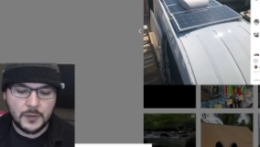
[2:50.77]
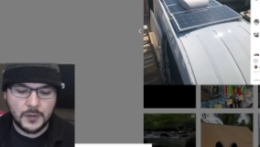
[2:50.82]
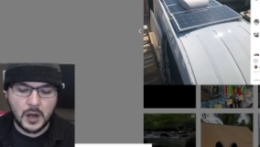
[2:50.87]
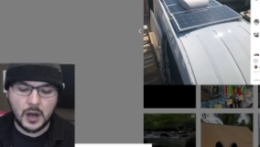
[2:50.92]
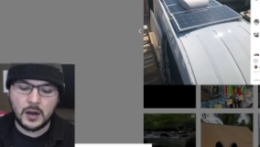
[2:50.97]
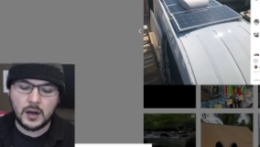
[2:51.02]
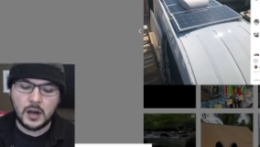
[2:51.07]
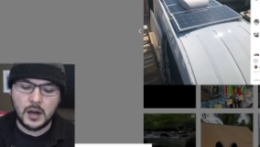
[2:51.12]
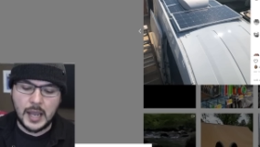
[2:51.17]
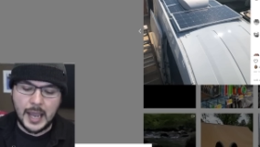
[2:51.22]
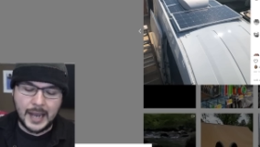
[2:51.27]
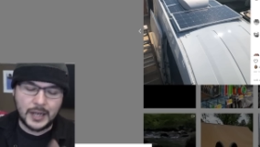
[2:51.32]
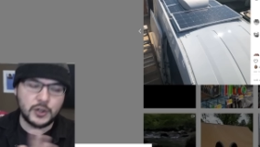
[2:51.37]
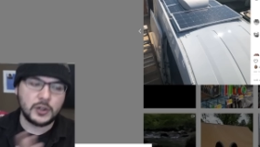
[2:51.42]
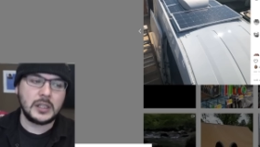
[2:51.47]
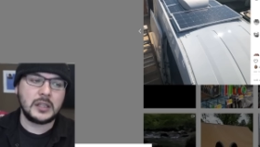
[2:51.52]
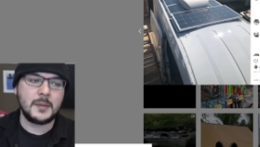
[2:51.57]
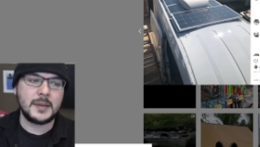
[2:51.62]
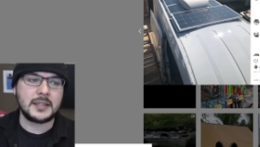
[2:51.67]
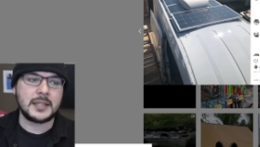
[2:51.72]

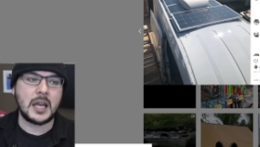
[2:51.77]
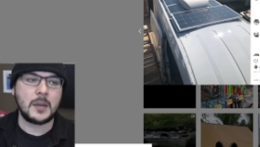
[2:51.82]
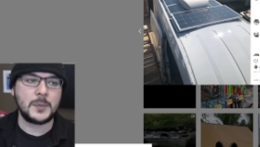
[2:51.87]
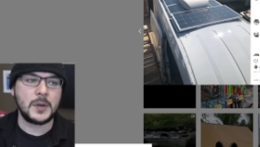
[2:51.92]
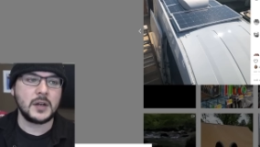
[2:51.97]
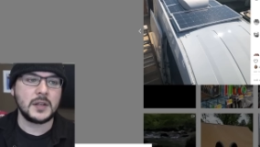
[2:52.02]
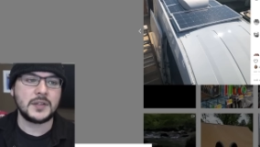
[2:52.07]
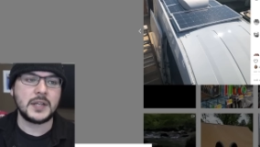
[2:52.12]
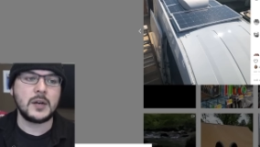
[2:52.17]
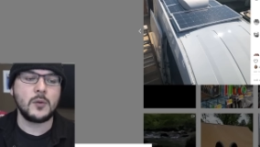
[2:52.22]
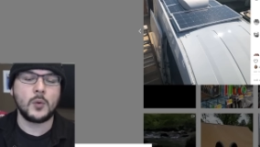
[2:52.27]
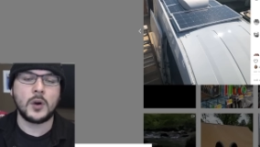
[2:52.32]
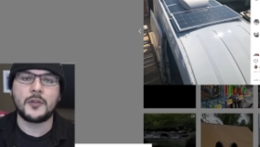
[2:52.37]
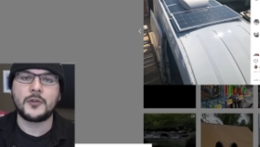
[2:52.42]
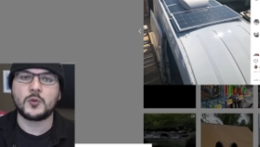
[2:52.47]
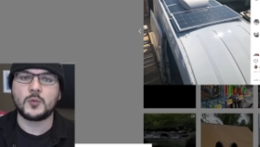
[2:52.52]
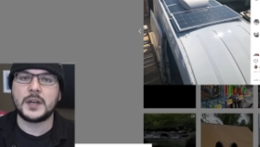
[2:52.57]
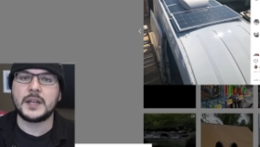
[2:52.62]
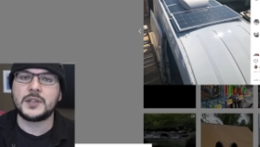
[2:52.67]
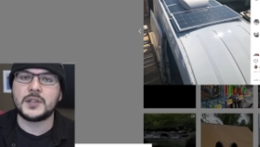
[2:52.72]
Actually, let me stop here and say one of
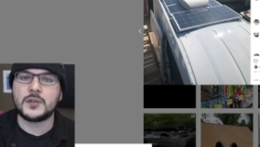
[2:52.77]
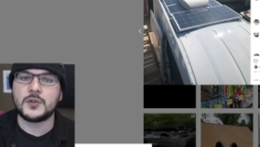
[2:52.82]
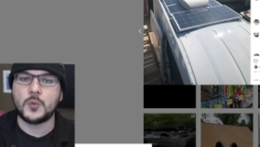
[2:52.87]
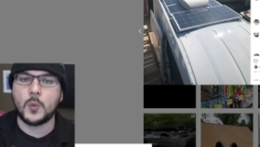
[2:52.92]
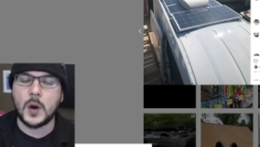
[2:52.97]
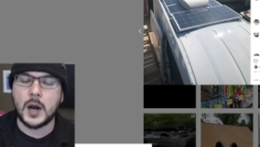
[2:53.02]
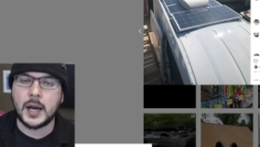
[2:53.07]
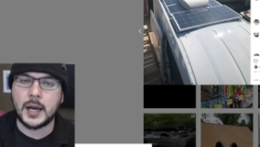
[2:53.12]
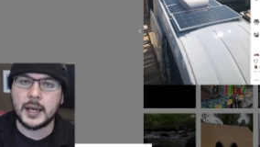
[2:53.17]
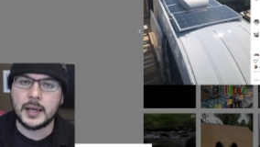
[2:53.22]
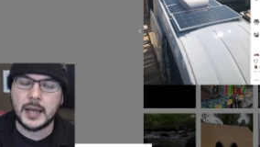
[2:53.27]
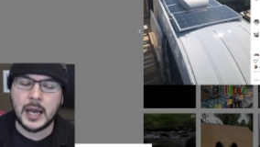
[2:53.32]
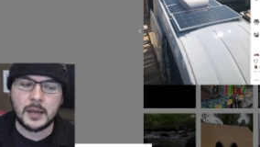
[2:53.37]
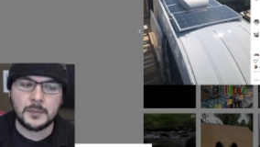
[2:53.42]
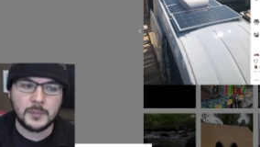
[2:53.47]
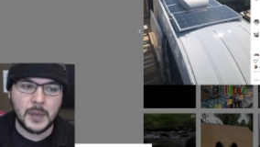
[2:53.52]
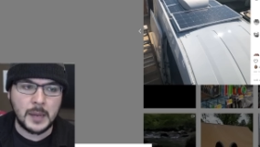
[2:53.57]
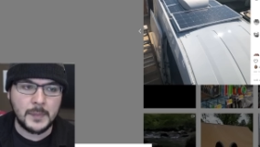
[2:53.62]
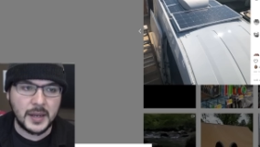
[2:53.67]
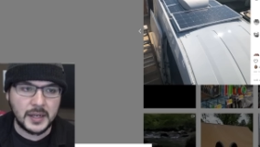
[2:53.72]
the reasons why
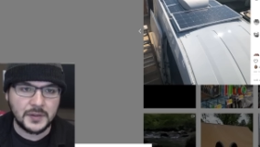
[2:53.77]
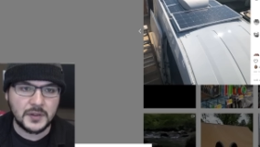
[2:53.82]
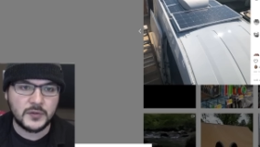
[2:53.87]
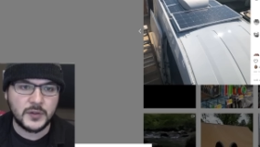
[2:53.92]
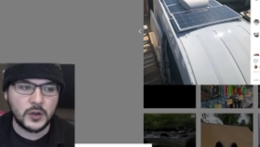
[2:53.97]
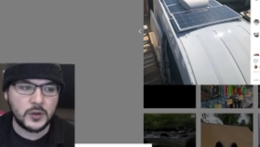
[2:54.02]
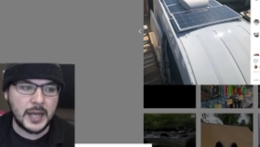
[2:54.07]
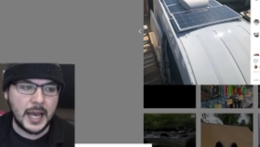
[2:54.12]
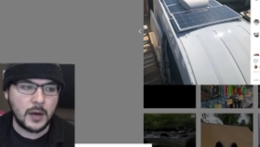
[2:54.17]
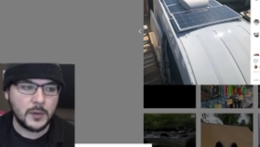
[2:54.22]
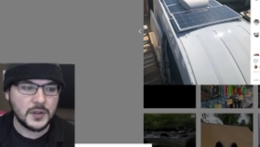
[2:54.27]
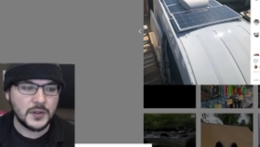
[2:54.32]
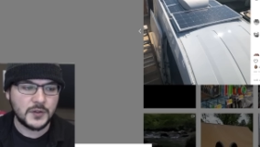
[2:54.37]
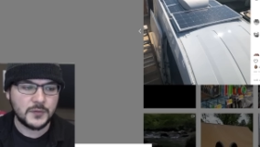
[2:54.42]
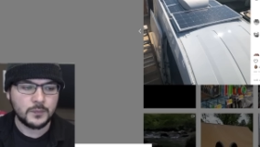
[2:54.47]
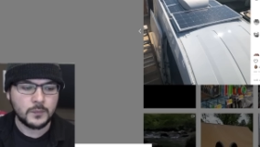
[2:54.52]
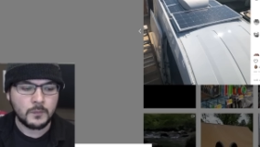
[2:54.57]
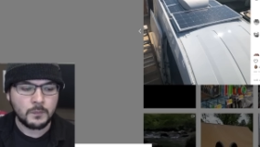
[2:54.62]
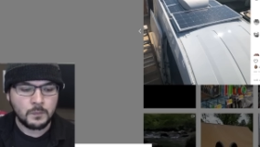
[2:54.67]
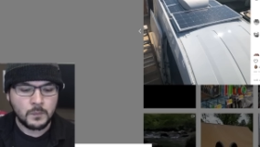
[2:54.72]
I'm making this video now is
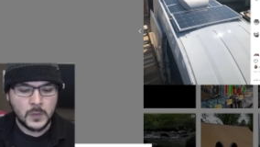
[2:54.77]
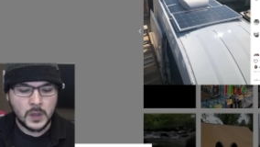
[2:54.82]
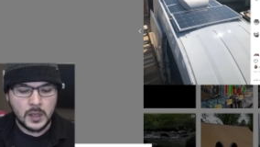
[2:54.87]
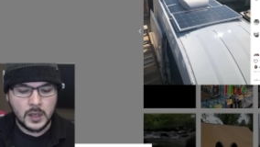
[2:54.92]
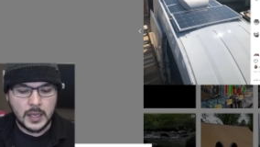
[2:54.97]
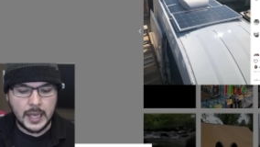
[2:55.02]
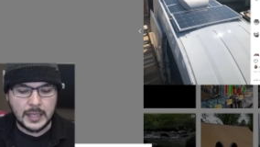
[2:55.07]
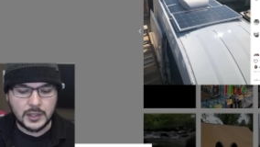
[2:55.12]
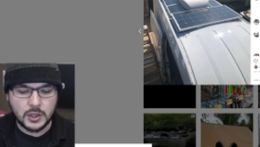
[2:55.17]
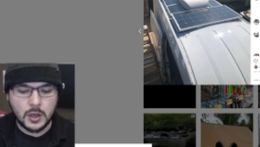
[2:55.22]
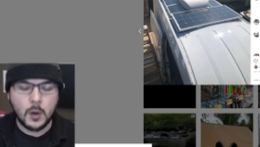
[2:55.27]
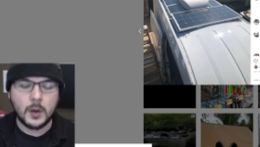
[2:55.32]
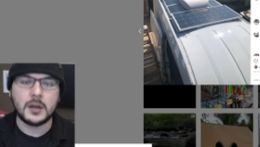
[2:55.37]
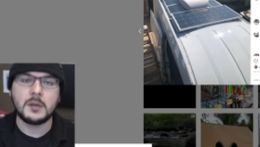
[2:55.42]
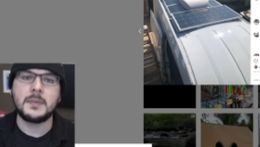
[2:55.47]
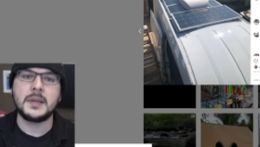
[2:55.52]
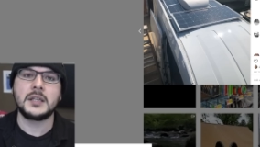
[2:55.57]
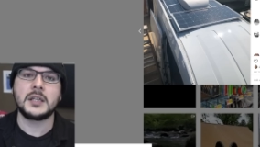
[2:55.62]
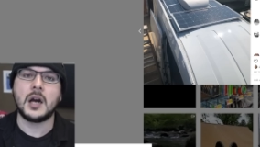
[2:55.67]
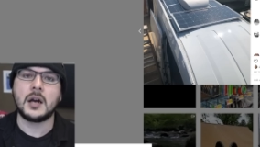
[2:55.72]
it's going to
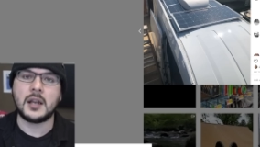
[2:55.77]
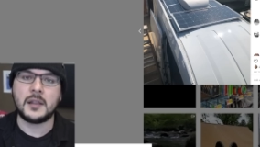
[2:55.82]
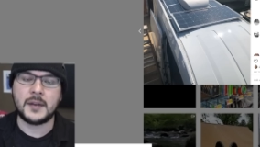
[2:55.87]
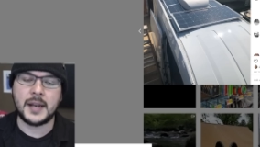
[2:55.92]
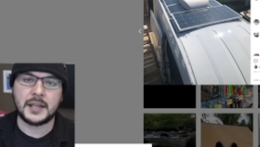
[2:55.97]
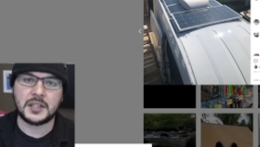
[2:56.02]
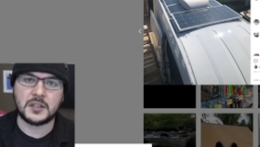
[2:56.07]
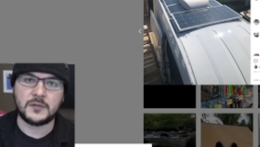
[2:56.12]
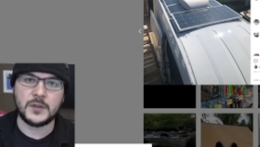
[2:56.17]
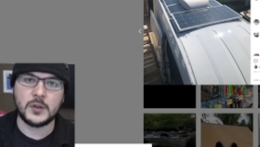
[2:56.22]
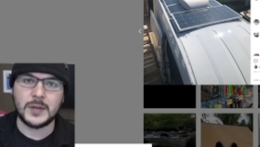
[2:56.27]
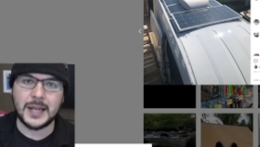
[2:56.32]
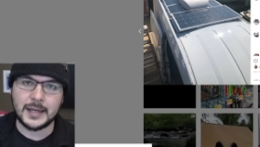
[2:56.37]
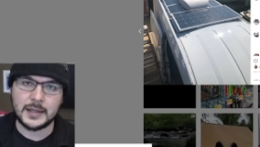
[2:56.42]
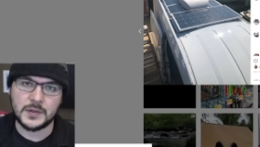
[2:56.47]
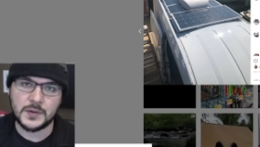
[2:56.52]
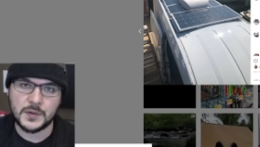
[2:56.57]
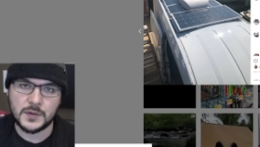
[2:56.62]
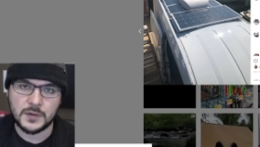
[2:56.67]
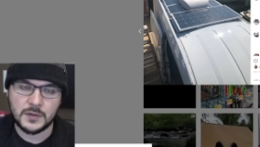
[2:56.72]
be done in the next few
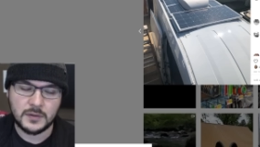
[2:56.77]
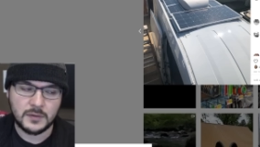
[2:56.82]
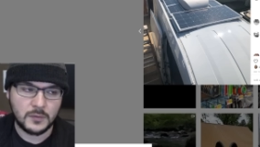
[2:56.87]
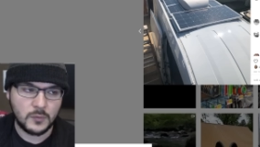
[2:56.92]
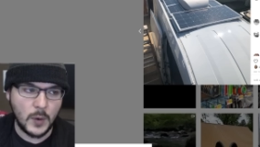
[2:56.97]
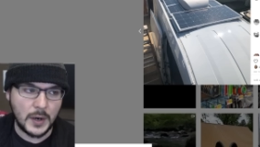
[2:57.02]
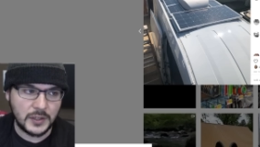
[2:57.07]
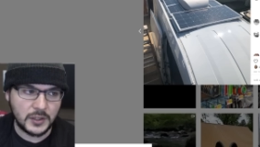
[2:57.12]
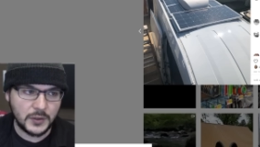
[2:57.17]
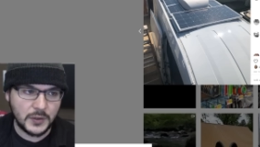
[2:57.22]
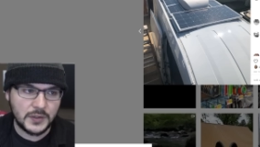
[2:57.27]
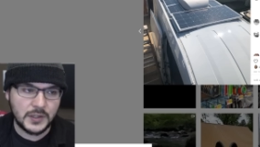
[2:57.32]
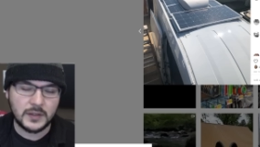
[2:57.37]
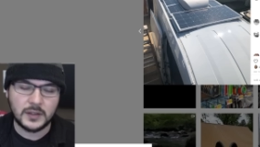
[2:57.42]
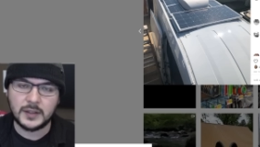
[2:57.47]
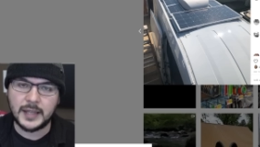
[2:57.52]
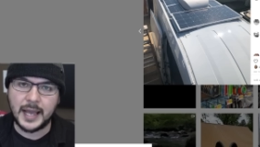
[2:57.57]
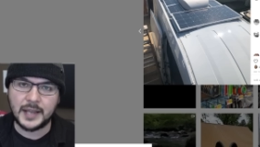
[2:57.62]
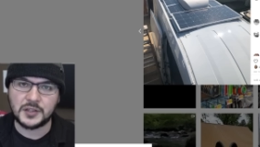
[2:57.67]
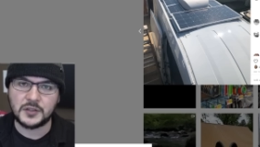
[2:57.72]
days. Wait till you see
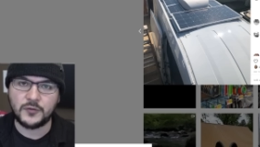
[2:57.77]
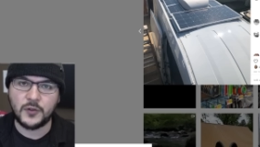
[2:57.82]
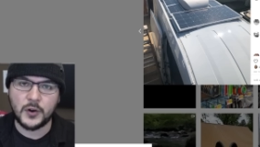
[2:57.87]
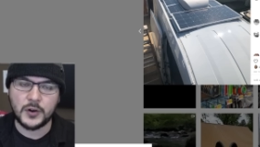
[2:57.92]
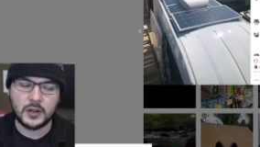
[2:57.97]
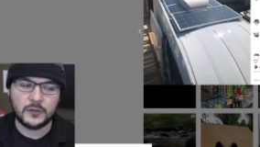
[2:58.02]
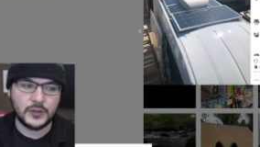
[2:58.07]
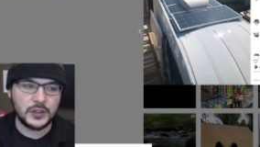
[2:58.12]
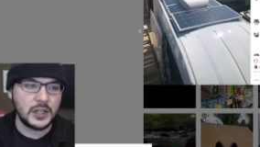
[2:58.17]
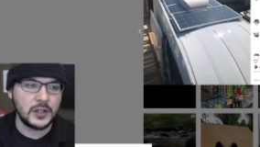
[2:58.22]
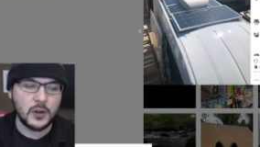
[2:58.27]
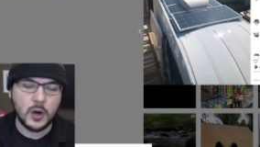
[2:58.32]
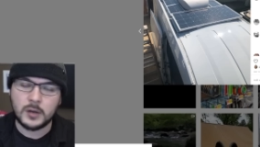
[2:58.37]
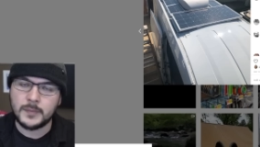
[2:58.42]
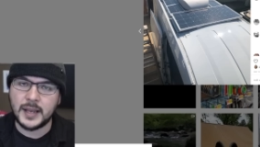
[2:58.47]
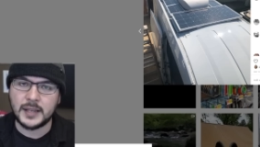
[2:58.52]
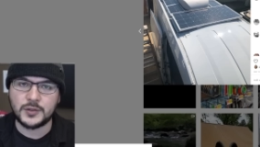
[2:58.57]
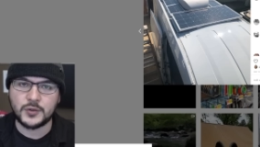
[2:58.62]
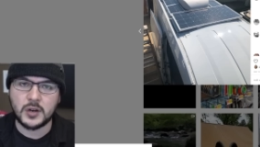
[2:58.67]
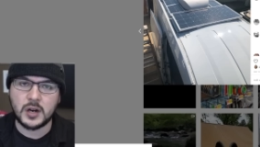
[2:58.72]
the last photo. If you didn't go on
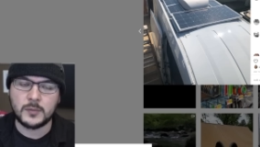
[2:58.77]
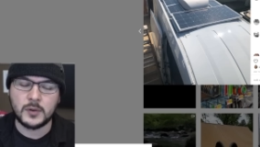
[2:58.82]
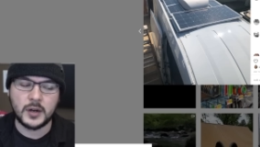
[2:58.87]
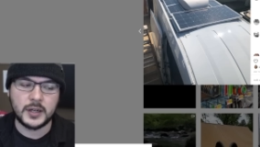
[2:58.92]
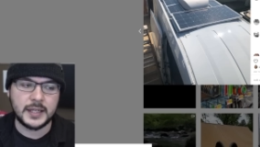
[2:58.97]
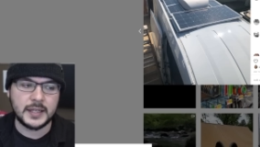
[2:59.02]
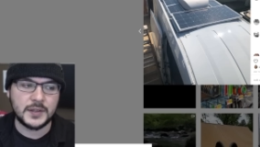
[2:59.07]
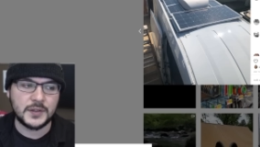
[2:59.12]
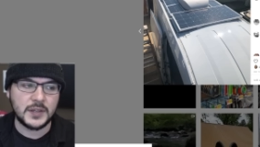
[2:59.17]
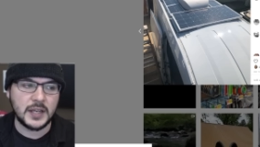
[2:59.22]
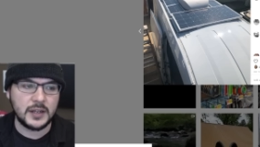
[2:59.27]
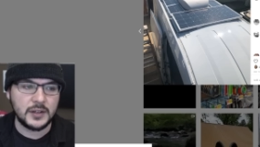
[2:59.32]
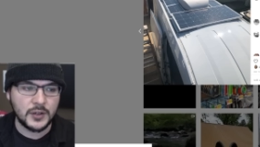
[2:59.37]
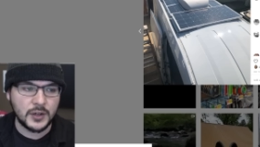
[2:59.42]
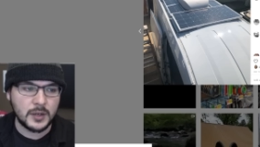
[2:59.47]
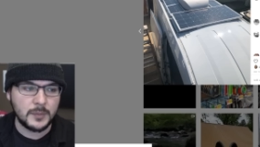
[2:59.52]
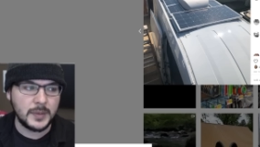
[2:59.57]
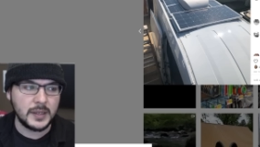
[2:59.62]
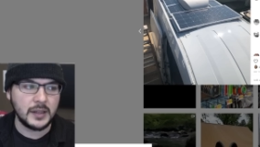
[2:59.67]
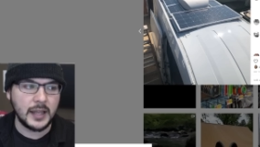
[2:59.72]
my Instagram already and see it, you're
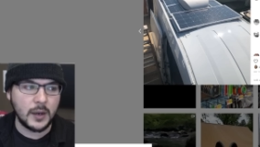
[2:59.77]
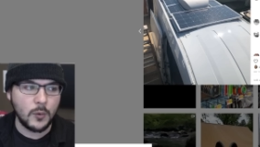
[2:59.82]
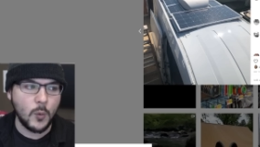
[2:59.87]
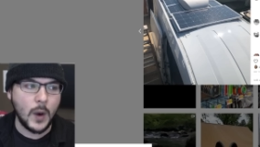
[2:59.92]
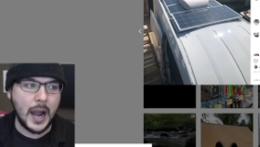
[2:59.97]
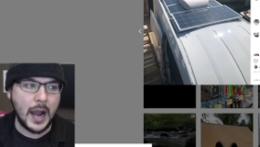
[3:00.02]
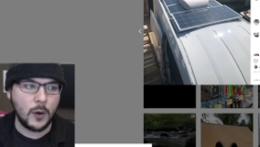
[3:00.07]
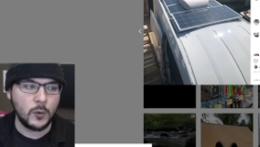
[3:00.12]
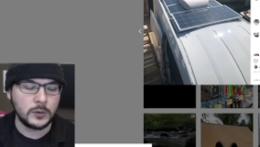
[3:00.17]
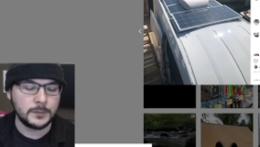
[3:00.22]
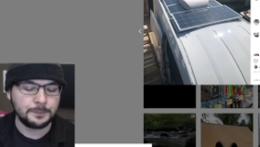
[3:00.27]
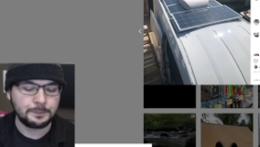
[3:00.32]
going to be like, wow.